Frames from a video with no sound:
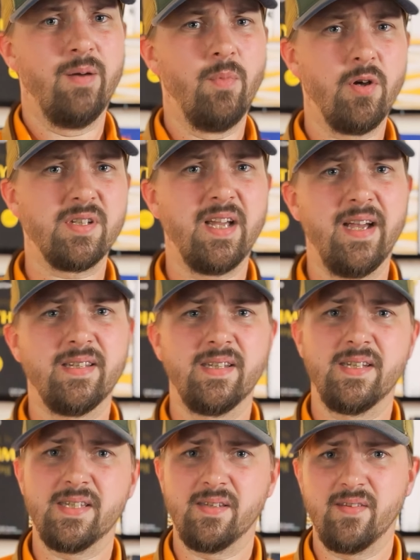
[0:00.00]
In most
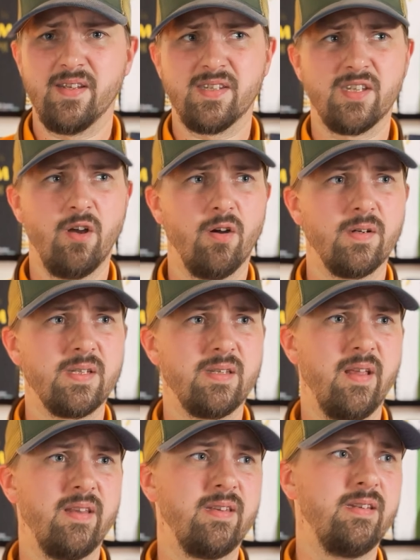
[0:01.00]
cases the songs
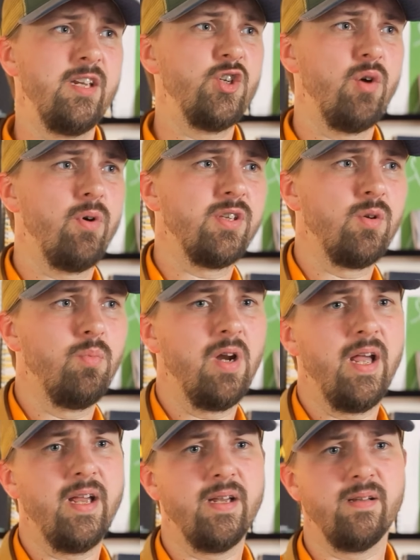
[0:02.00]
that the DJ want to
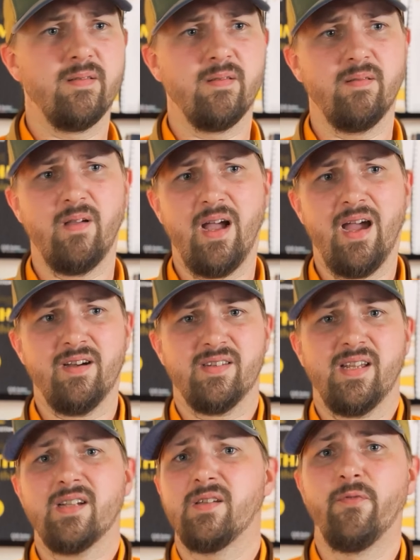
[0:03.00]
play are
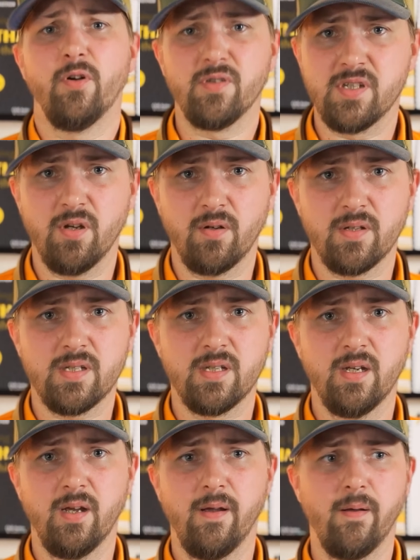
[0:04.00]
saxophone songs,
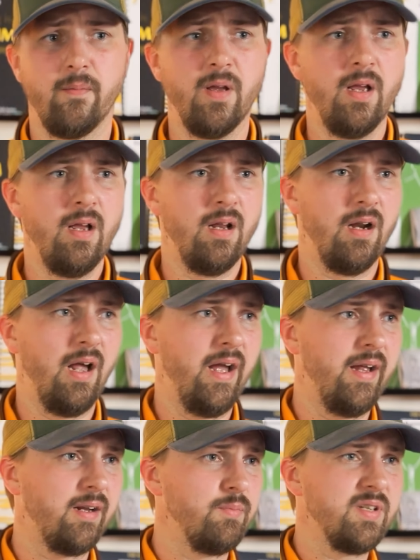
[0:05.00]

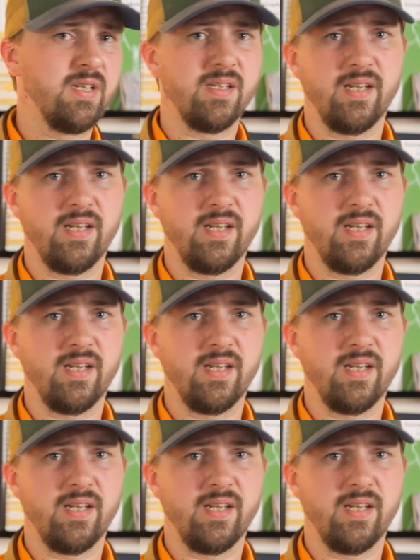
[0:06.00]
like Mr.